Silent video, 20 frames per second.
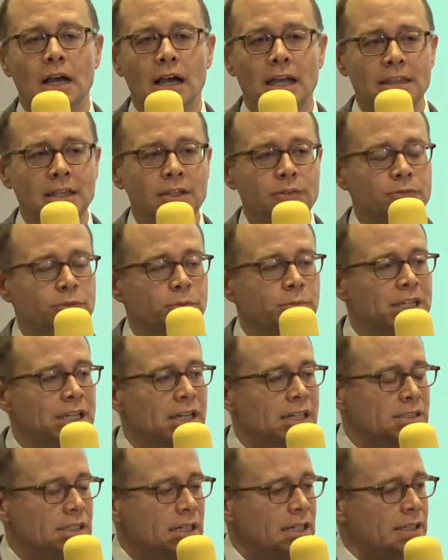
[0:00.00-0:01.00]
think for me,
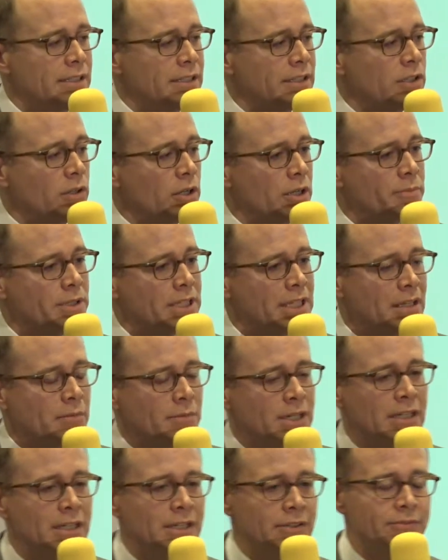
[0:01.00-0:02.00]
I began
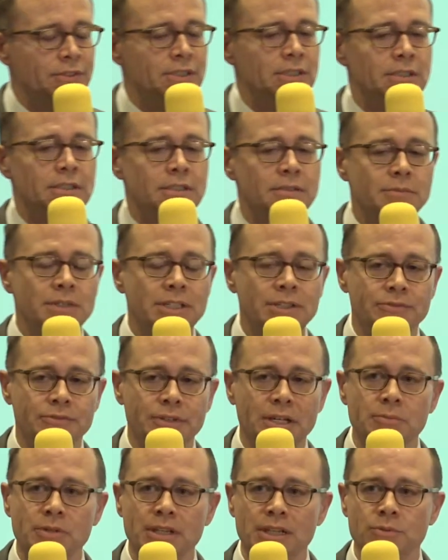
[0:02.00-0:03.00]
my life in a
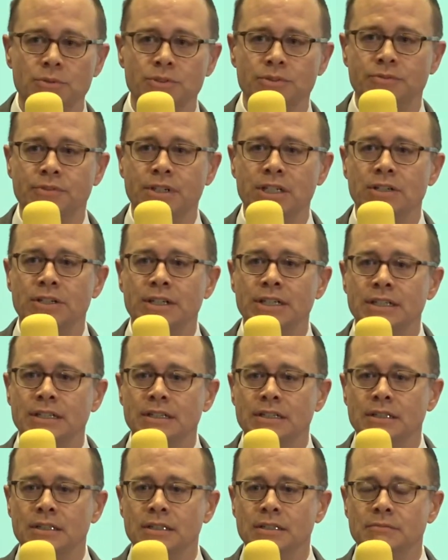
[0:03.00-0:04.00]
family that was
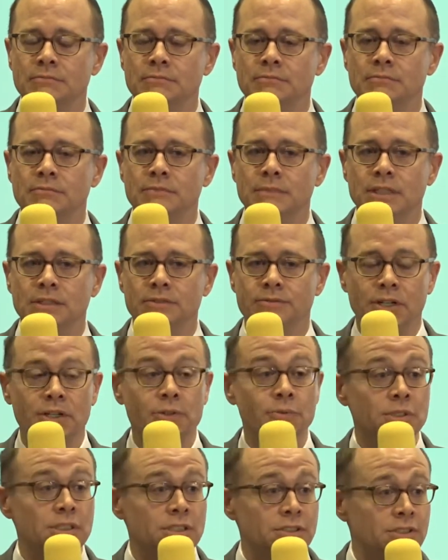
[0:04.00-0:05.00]
very
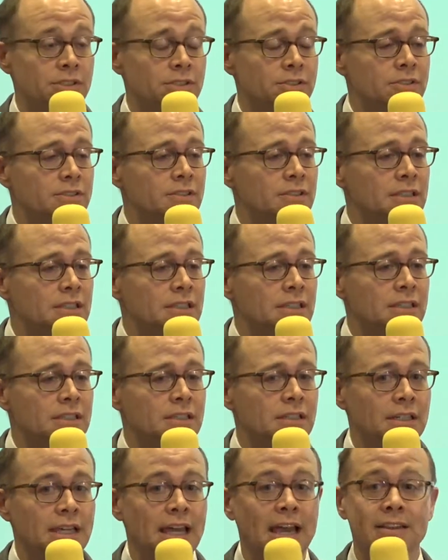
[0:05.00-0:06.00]
religious,
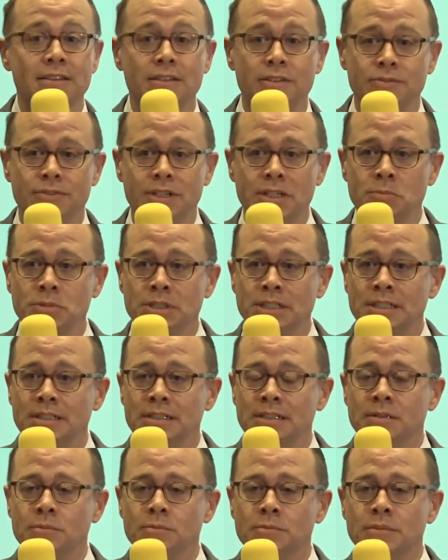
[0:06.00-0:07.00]
a Catholic family,
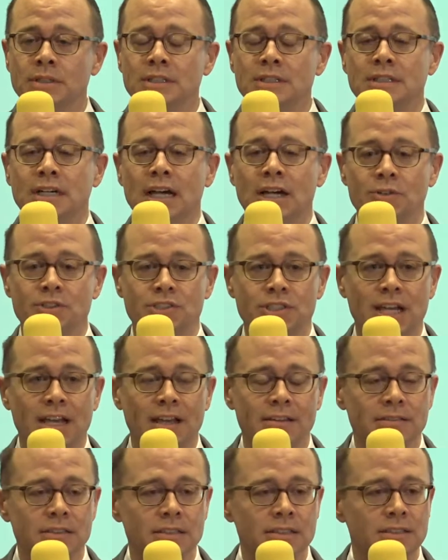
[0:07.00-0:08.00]
Irish
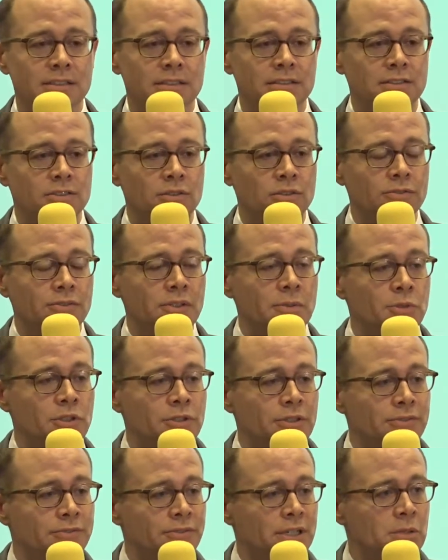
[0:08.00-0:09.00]
Catholic sort of
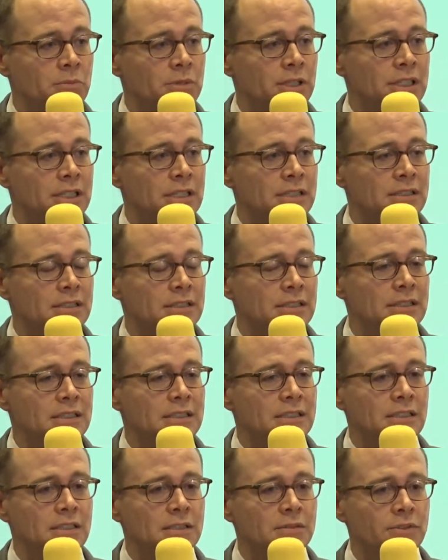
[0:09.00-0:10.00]
immigrant family that
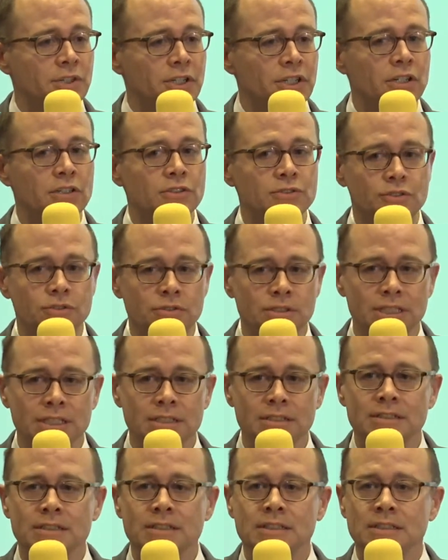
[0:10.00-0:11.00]
very
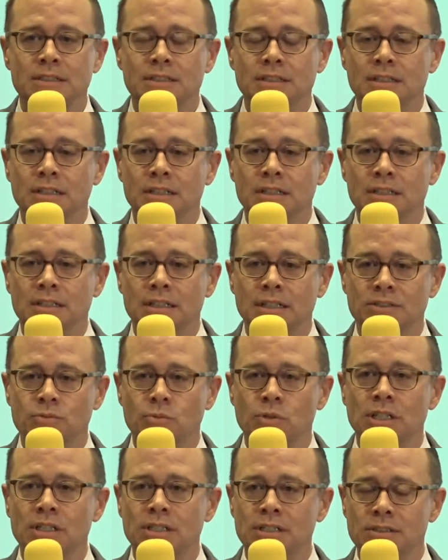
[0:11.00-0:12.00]
culturally, as
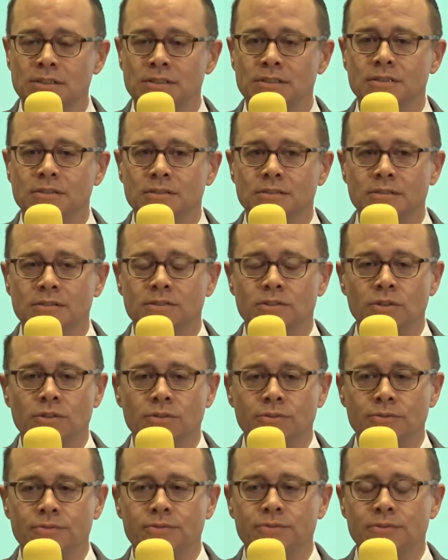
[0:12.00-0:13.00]
well as sort
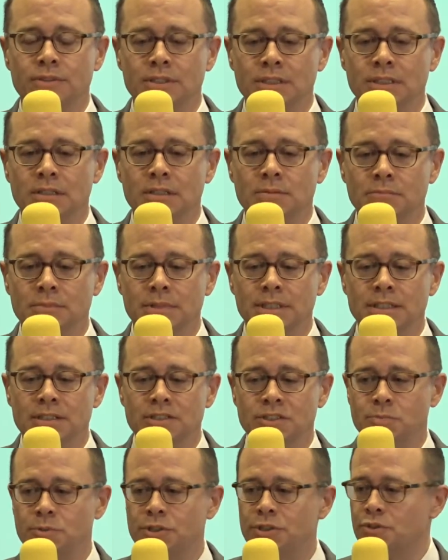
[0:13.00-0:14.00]
of in the
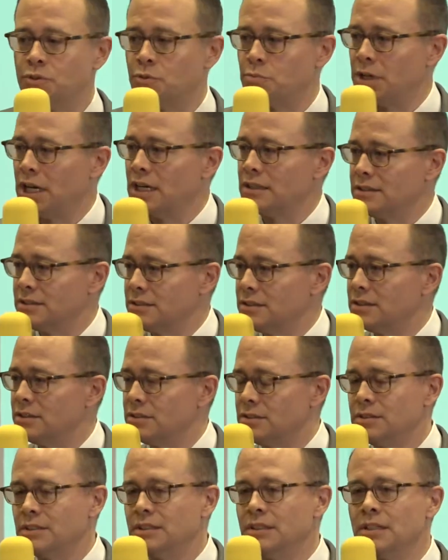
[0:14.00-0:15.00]
spiritual
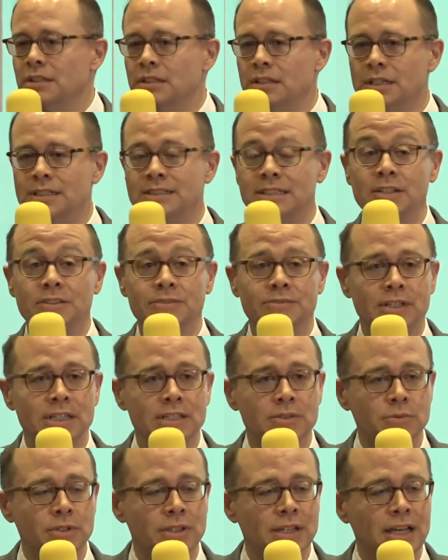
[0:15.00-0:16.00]
practices,
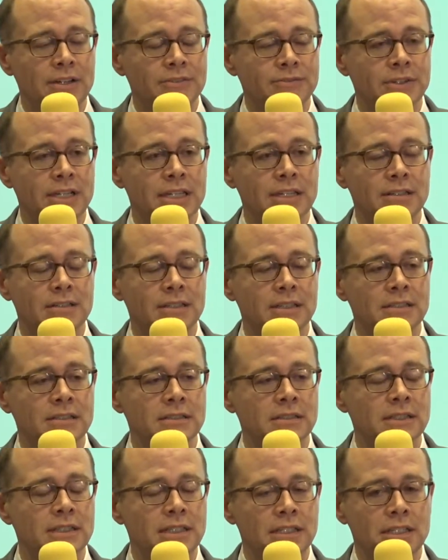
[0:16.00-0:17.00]
identified with that faith,
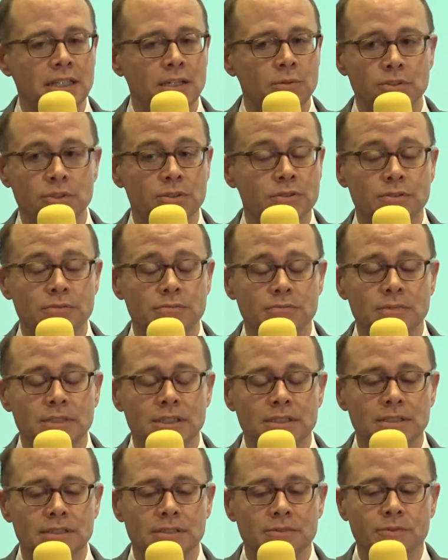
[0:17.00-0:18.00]
and it was
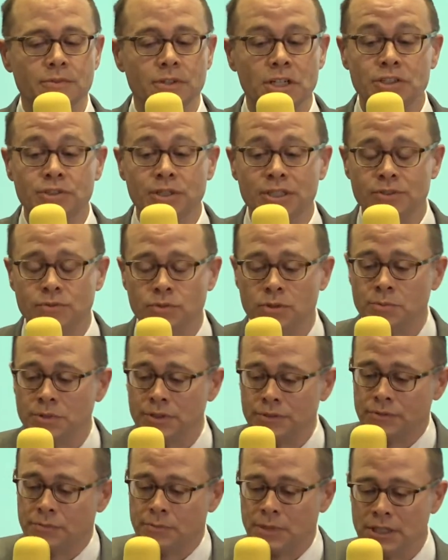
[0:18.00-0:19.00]
very
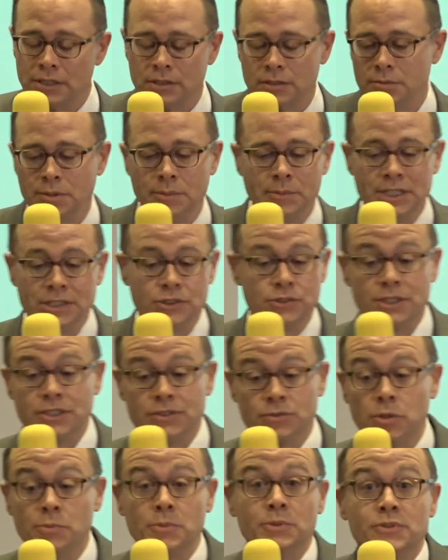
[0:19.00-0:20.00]
transformative or maybe not
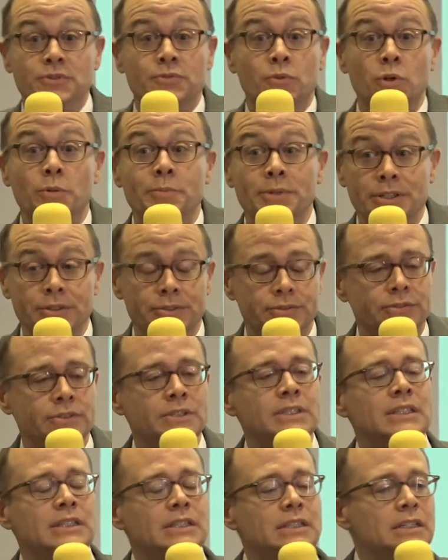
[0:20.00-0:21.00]
transformative, it was formative
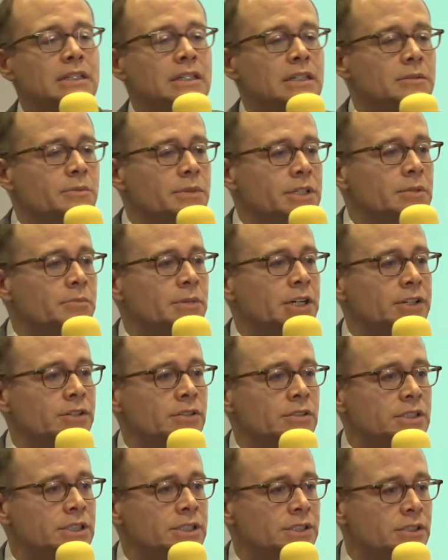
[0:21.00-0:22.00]
in my
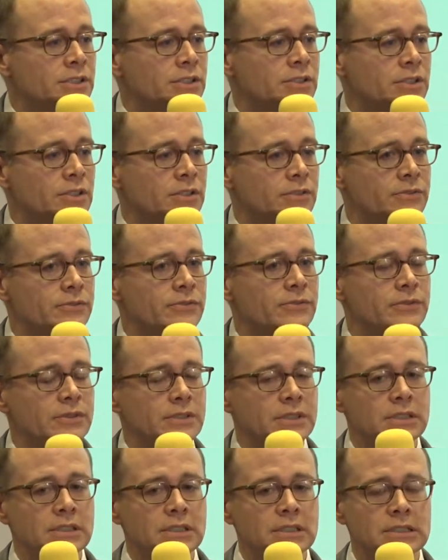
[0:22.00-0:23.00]
early years of
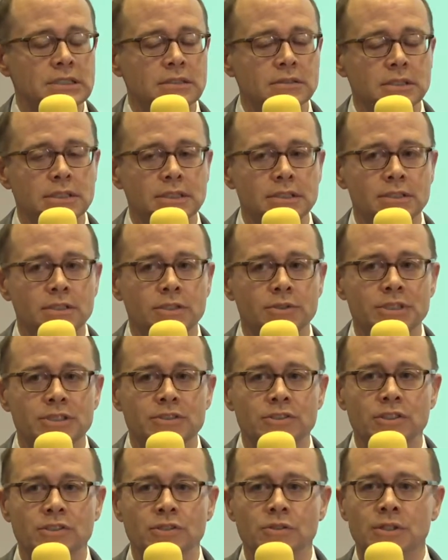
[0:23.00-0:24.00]

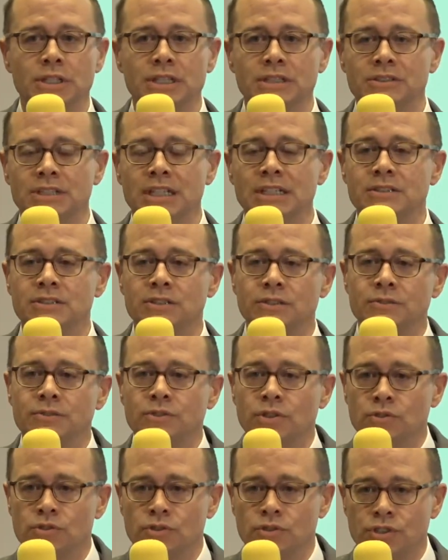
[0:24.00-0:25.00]
instituting a sense of
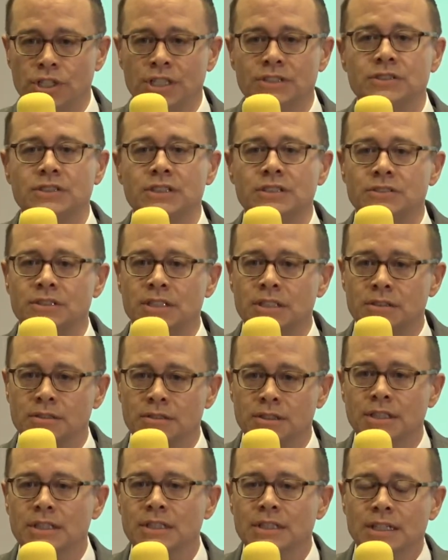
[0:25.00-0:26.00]
social justice
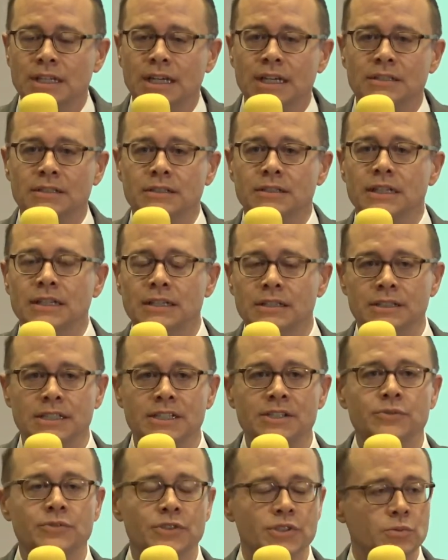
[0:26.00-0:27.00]
and
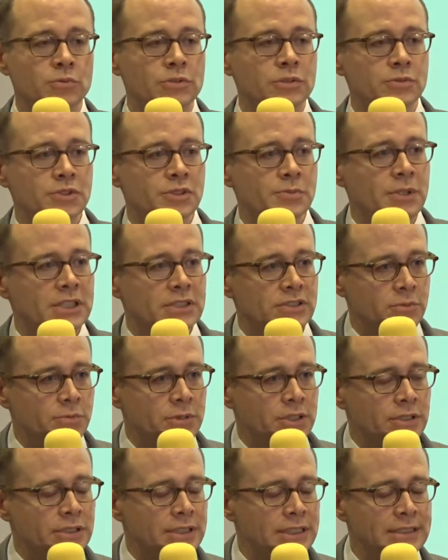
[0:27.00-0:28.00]
individual
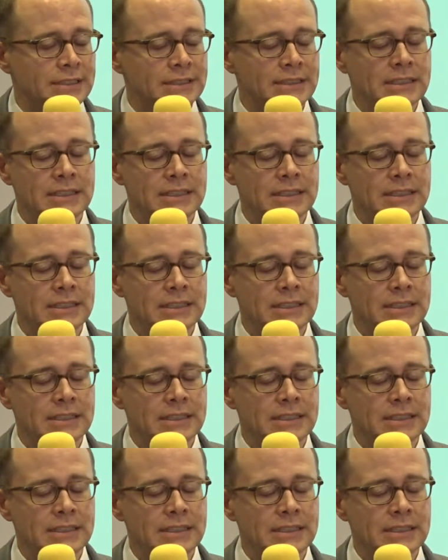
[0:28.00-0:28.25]
responsibility.